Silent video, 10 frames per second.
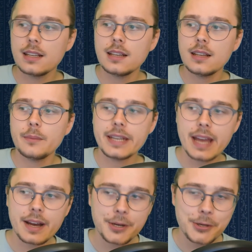But
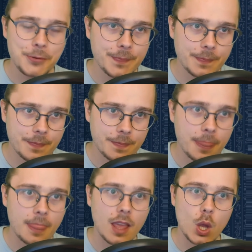now
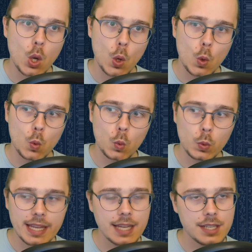
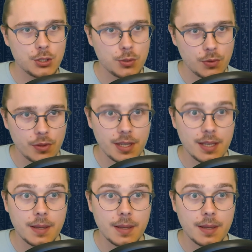we get to the